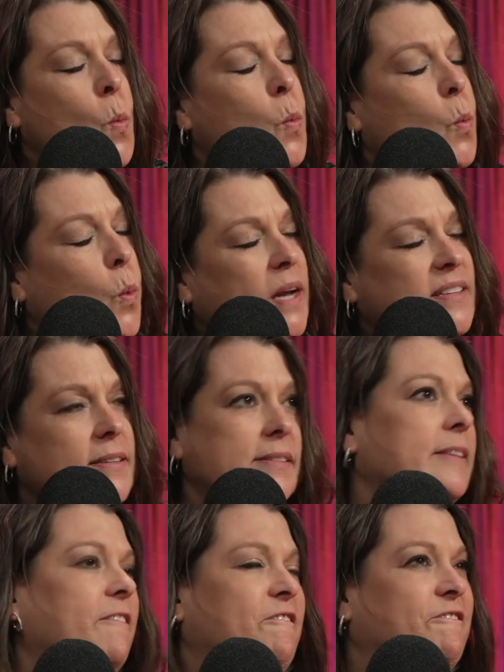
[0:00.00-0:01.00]
what does
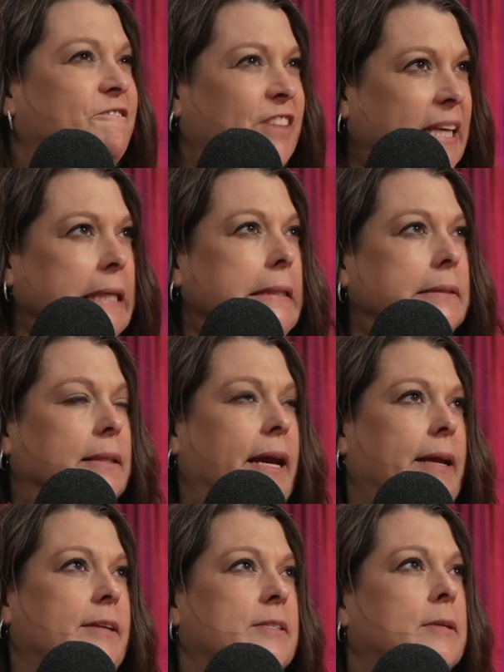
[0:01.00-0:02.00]
it feel
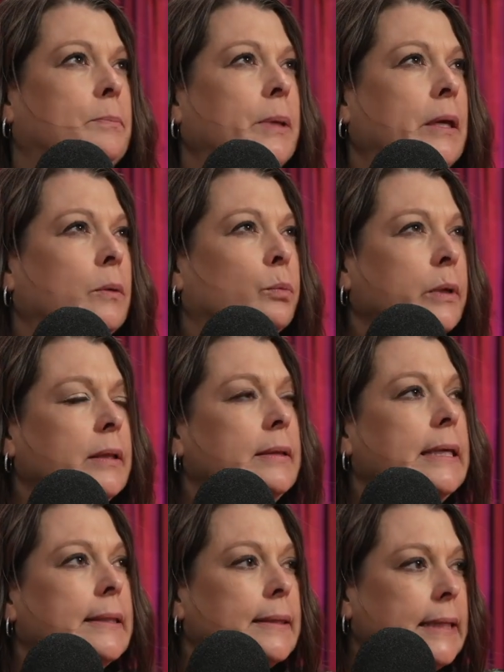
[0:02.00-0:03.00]
like to be
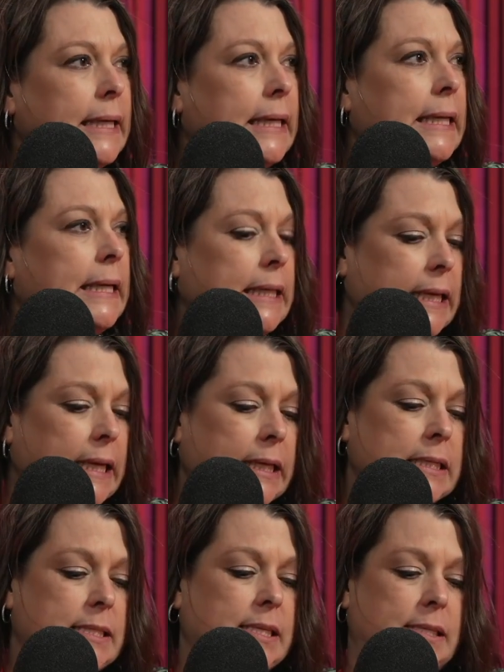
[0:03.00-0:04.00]
really leaning
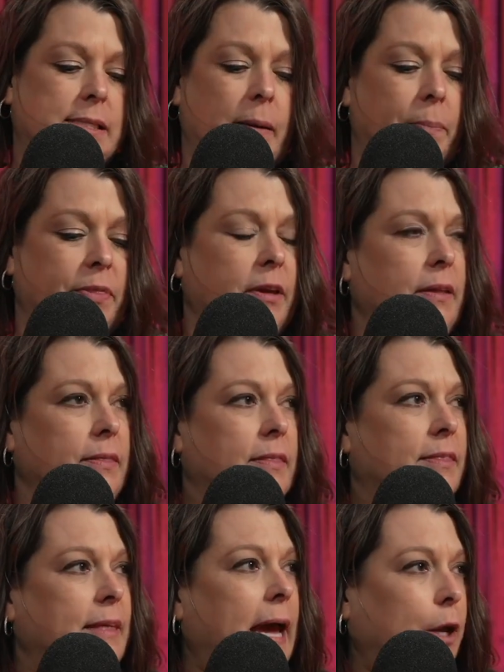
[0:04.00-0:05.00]
into
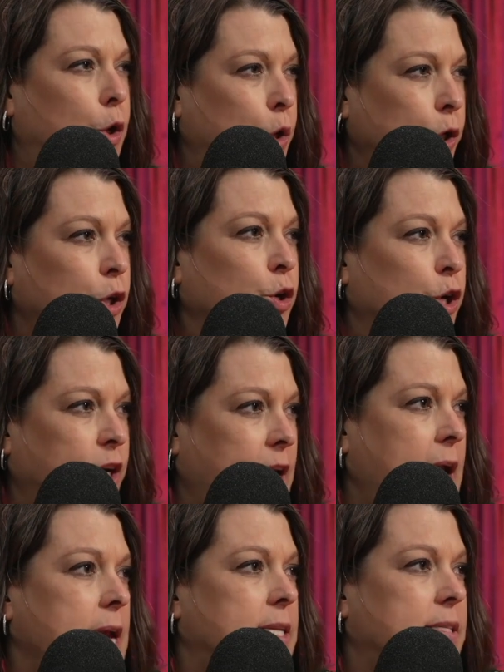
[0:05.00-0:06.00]
something that could
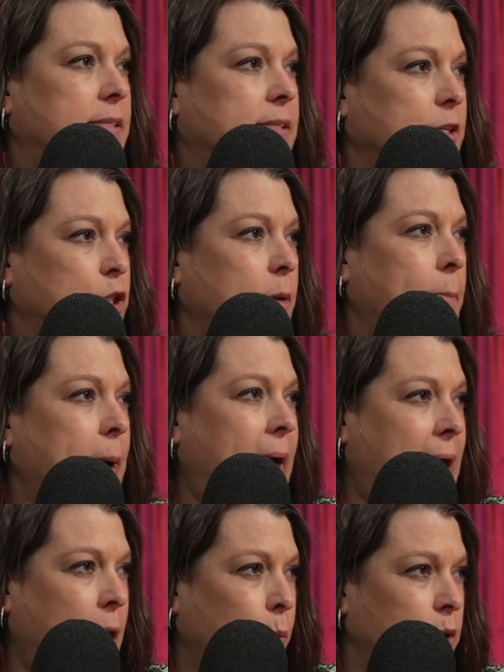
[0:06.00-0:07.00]
create such a
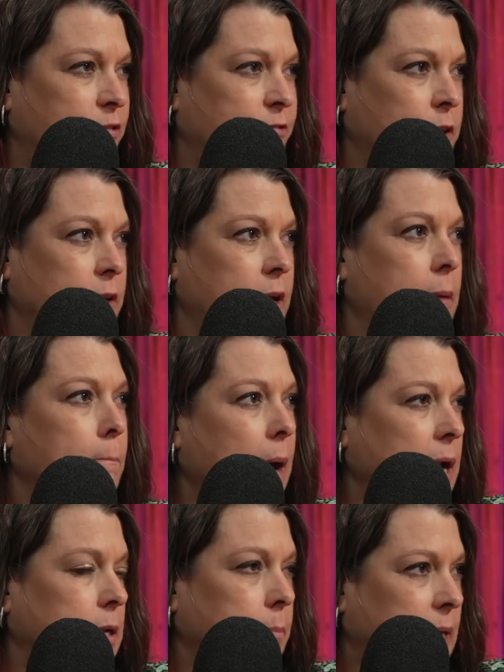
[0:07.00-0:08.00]
powerful and
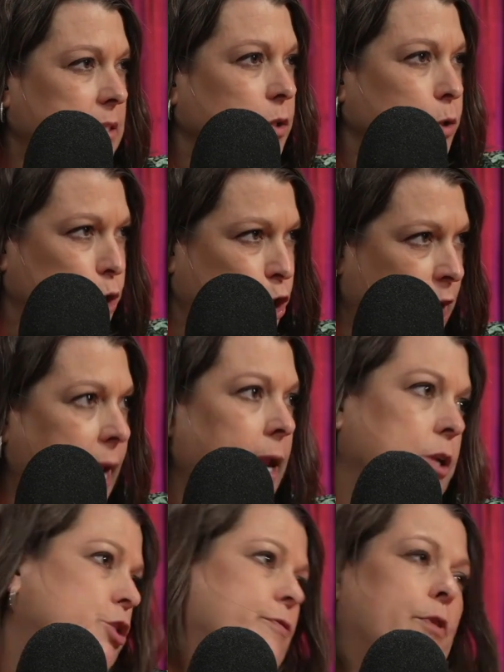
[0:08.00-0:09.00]
monumental
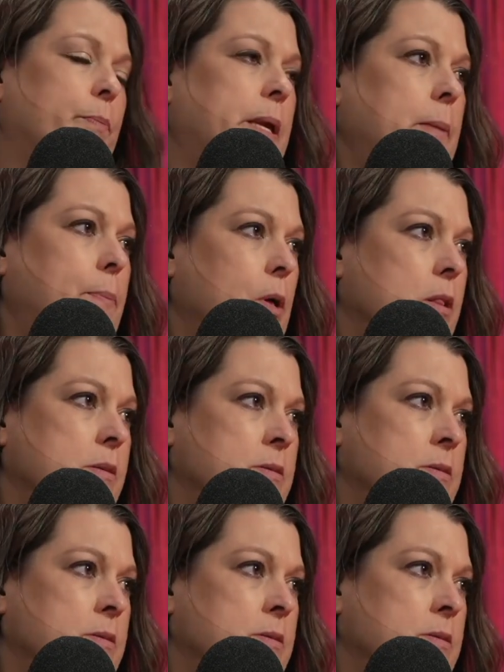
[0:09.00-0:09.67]
change for people?